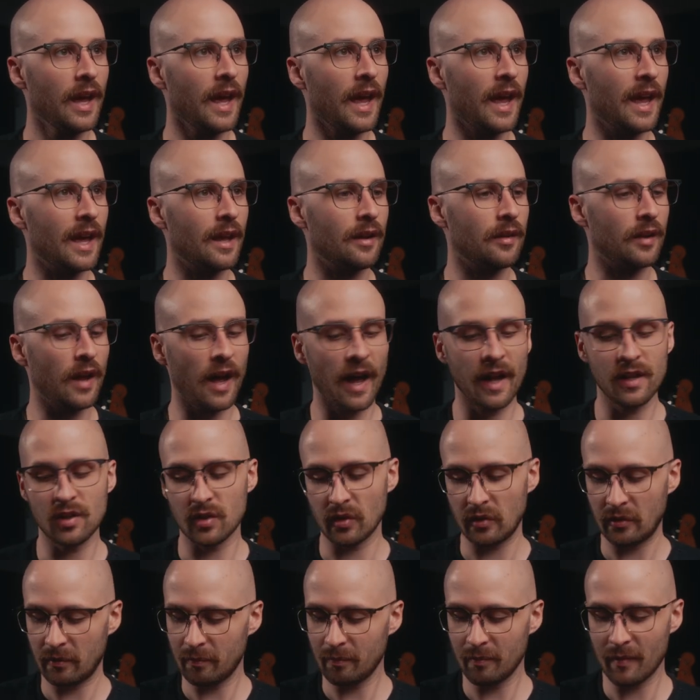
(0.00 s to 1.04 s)
And
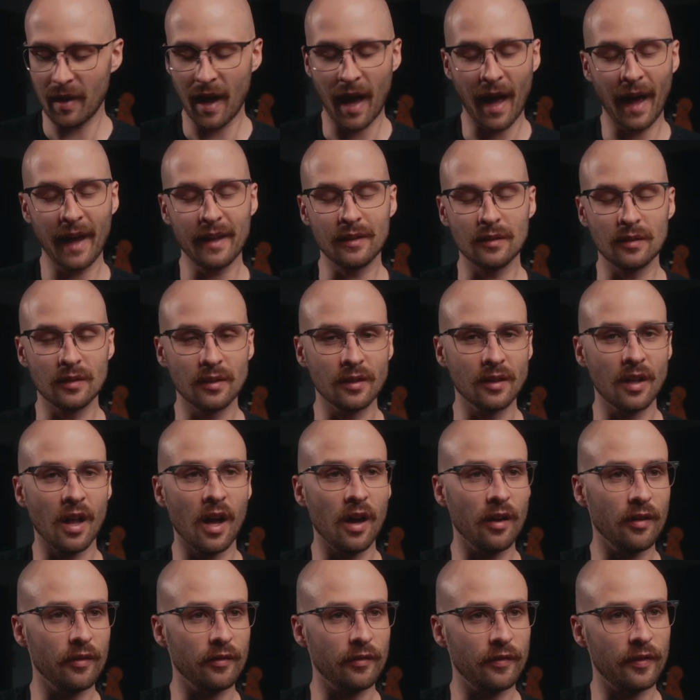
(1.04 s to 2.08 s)
I
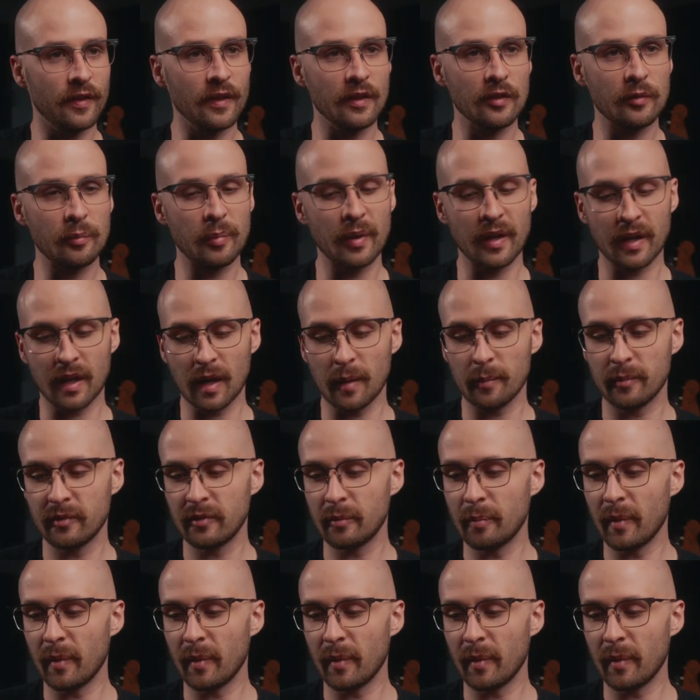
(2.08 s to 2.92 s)
love these pickups.